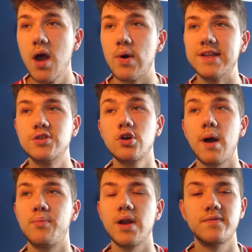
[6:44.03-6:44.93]
where they talk
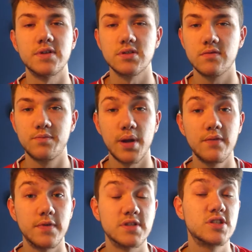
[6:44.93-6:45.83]
about
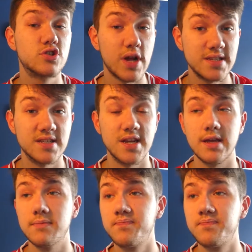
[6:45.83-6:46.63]
Brentford's strategy